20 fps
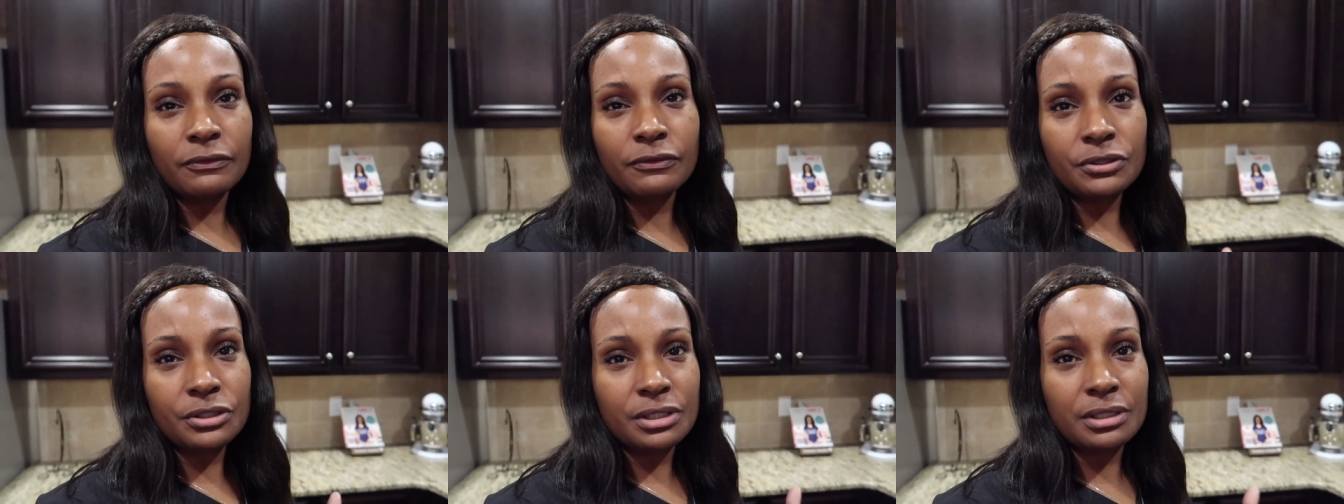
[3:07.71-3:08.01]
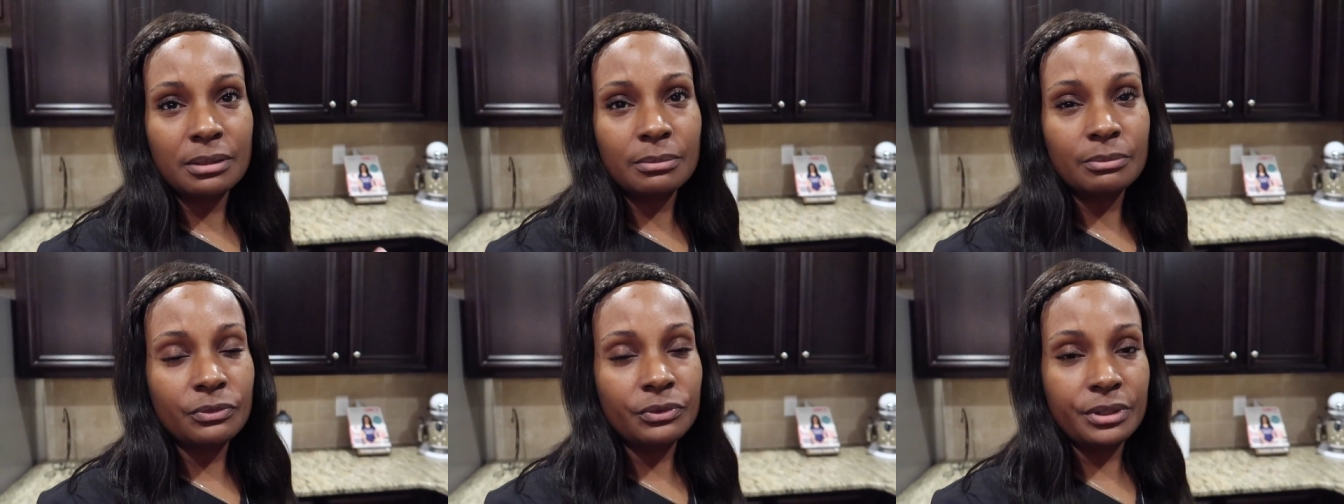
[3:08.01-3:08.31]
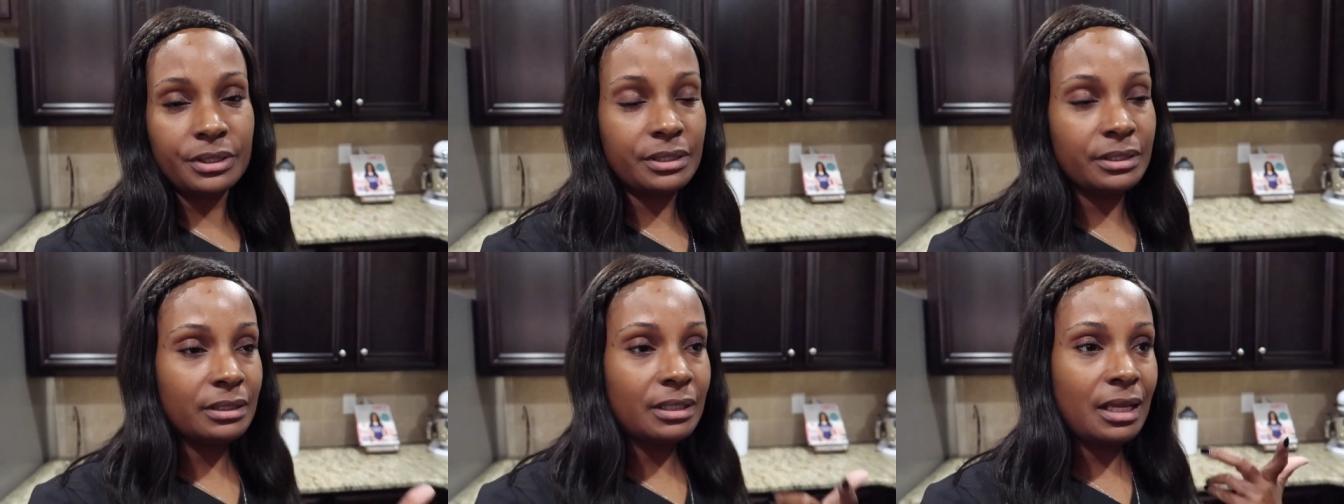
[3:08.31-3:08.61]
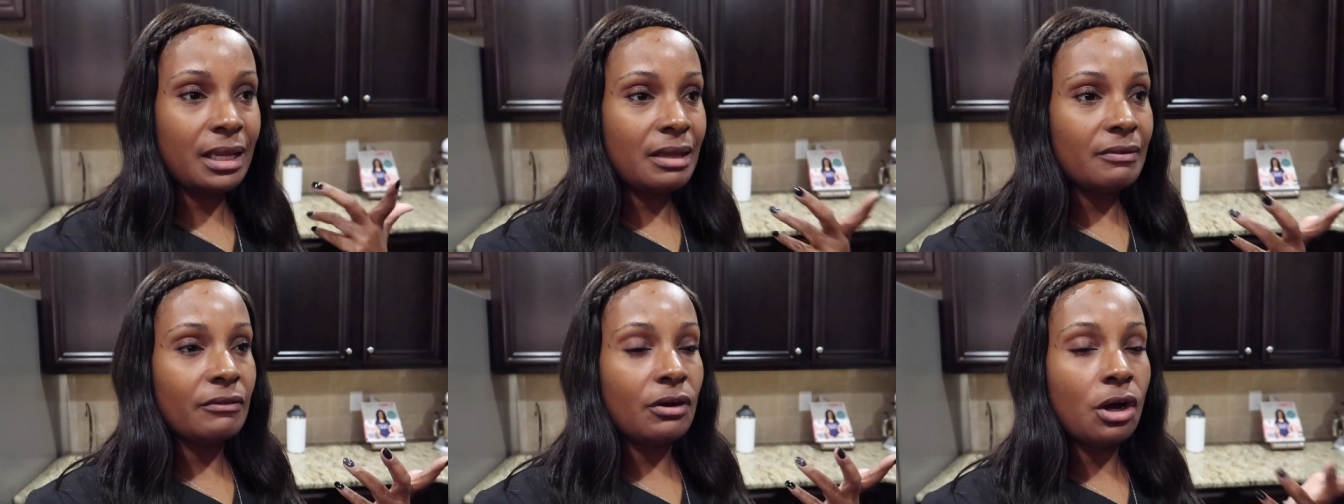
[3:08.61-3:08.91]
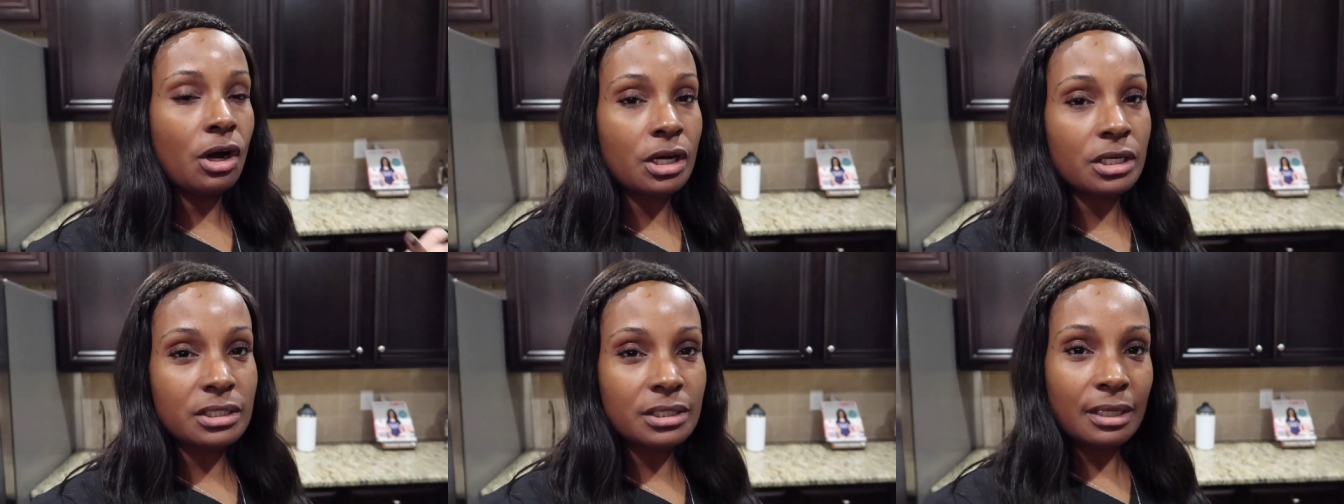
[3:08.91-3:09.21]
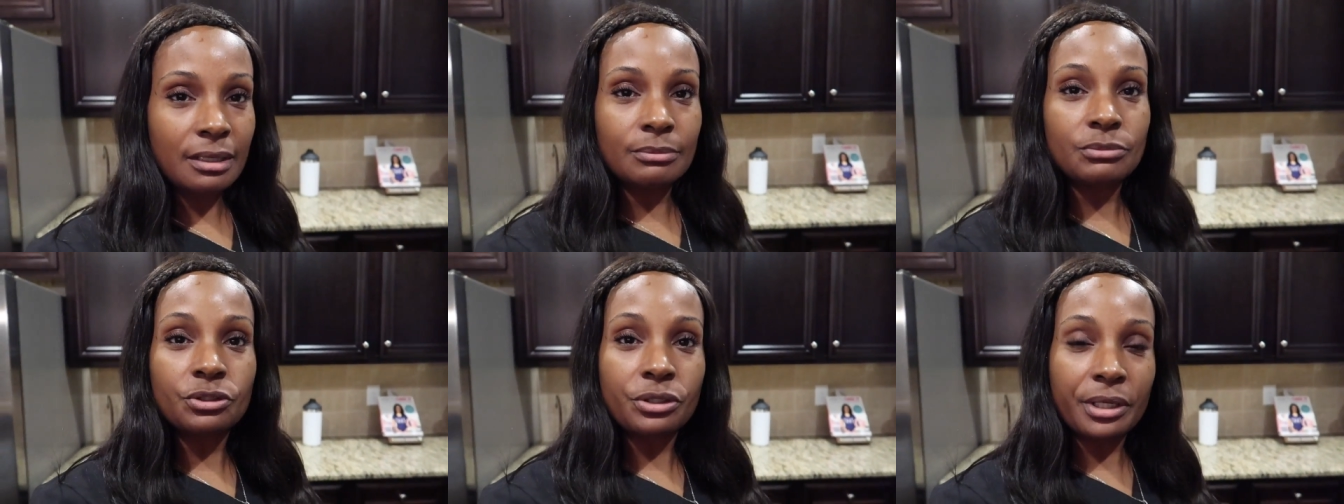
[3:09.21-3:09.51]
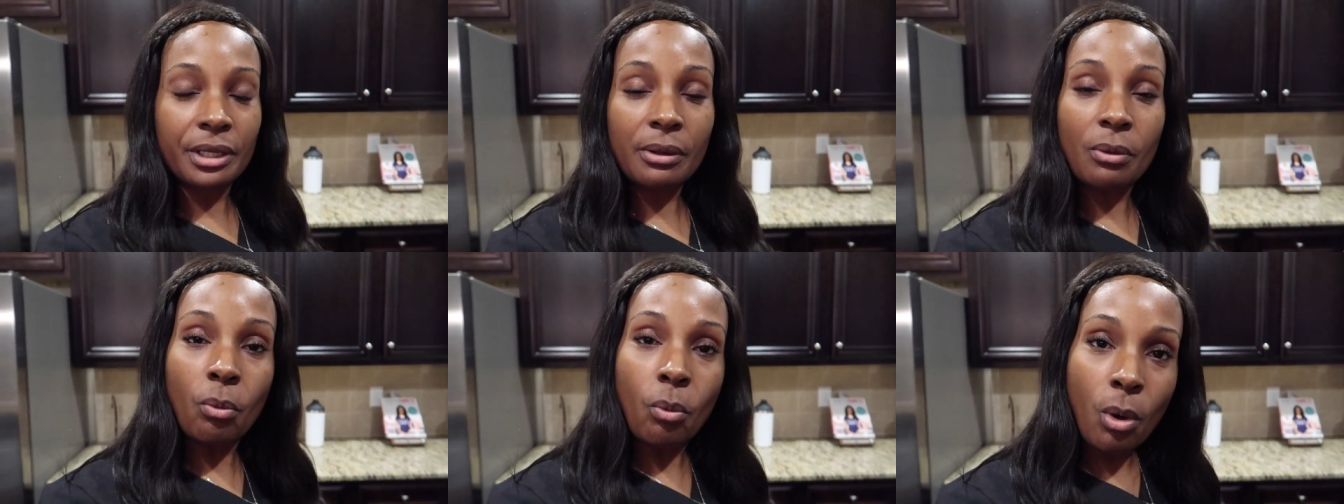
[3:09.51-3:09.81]
For some reason, I have a hard time
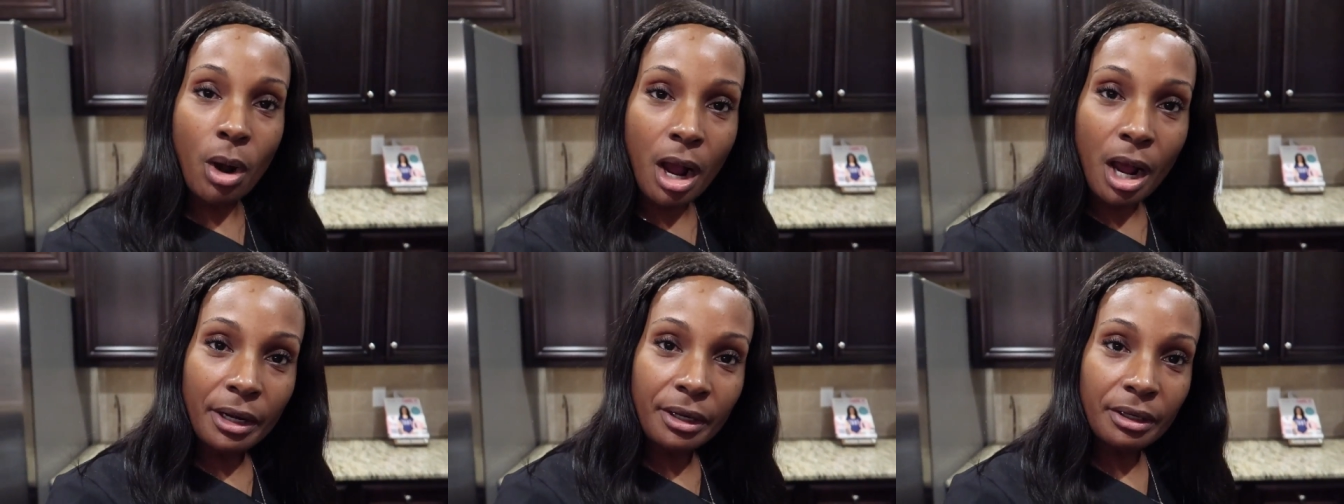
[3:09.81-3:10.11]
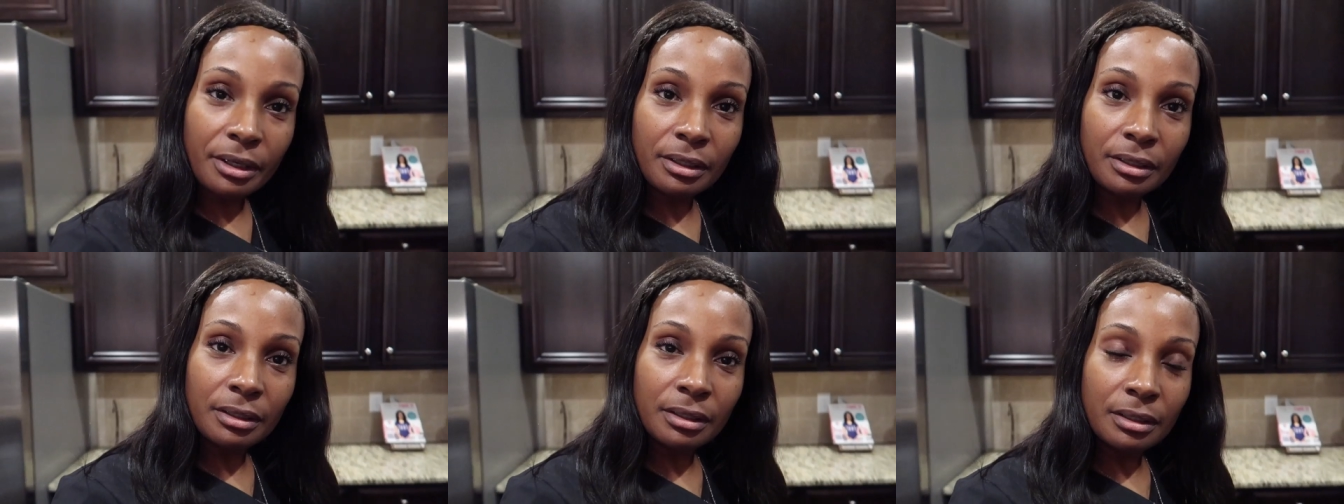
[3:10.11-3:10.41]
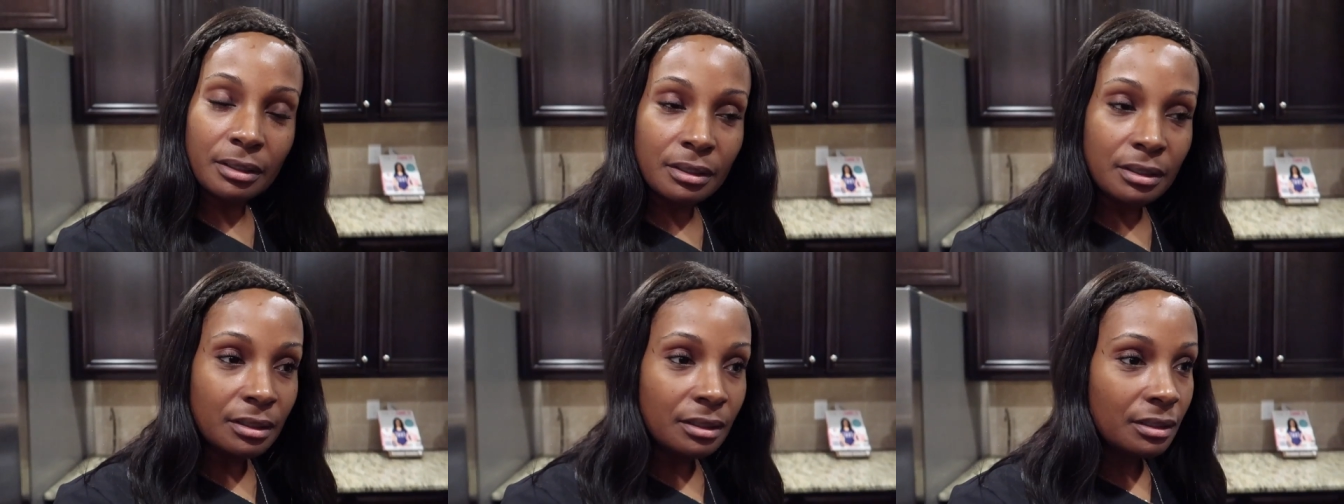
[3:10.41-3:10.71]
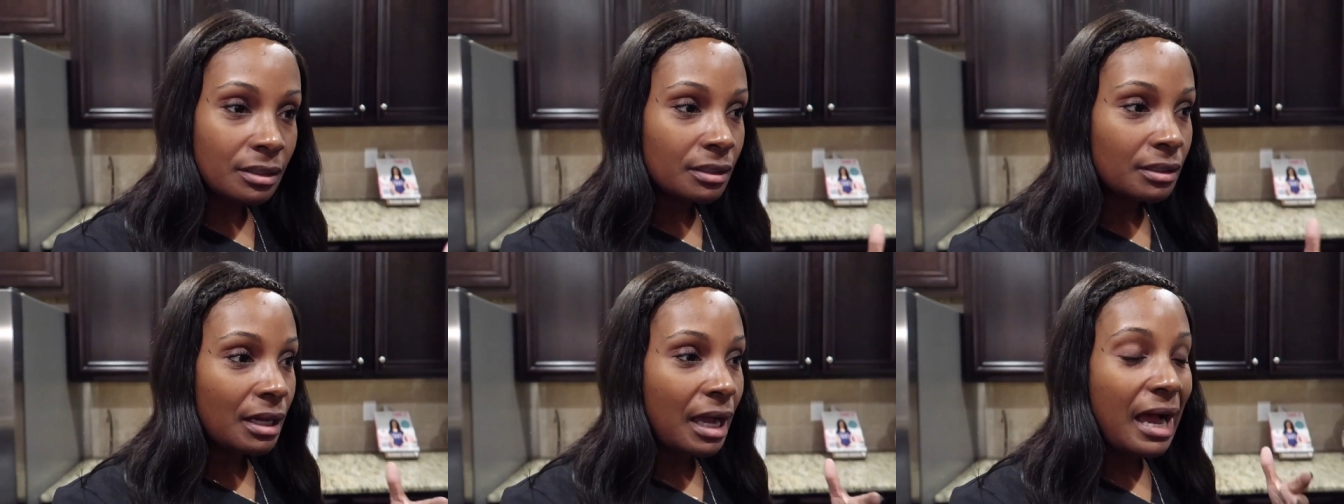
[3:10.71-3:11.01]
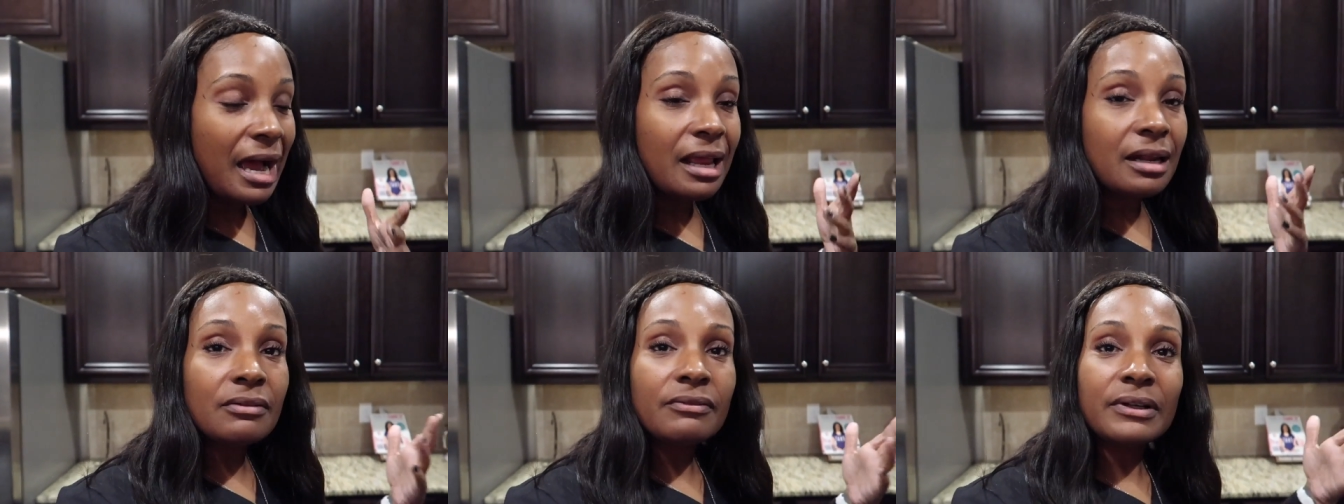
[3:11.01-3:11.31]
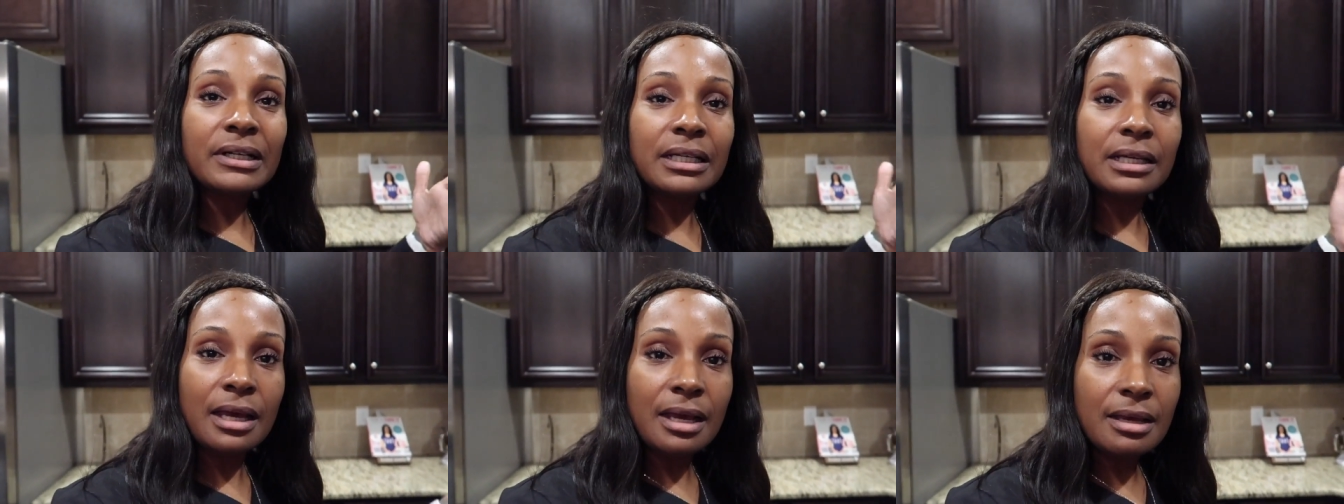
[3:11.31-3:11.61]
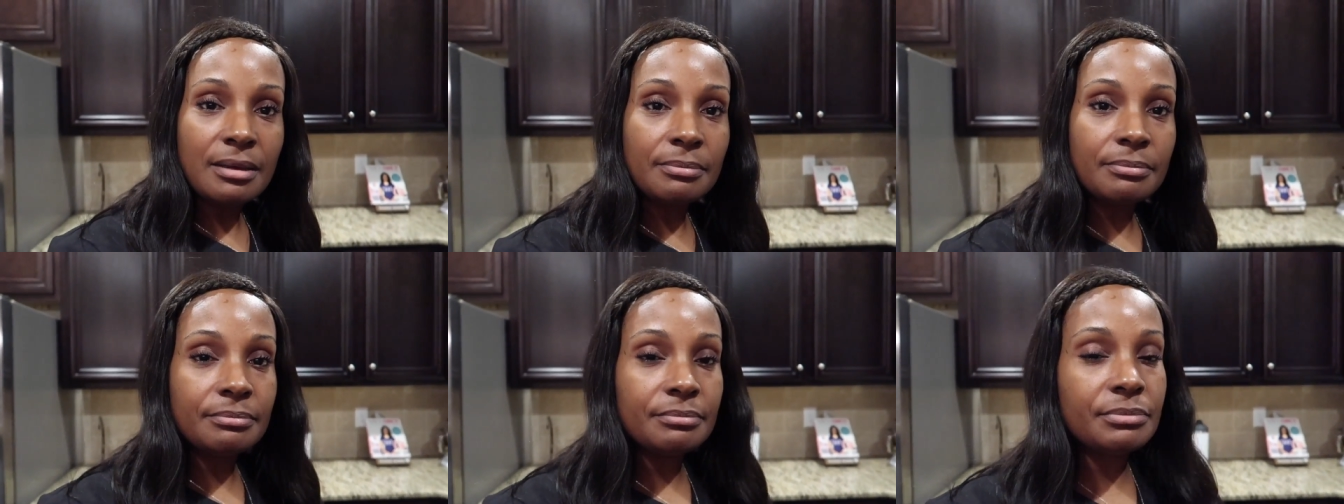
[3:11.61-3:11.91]
drinking water out of a
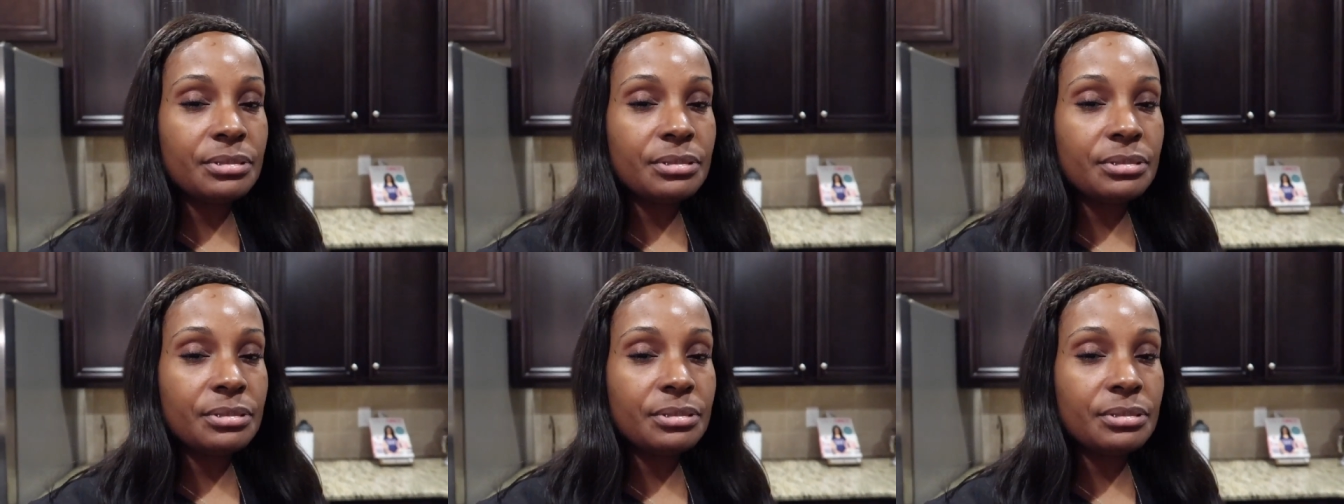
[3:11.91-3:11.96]
cup.